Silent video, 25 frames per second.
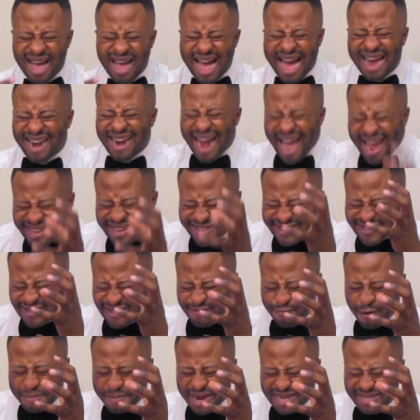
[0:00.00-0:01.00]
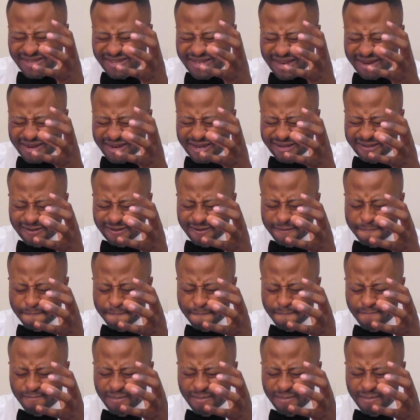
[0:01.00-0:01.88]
Arise from that sickness.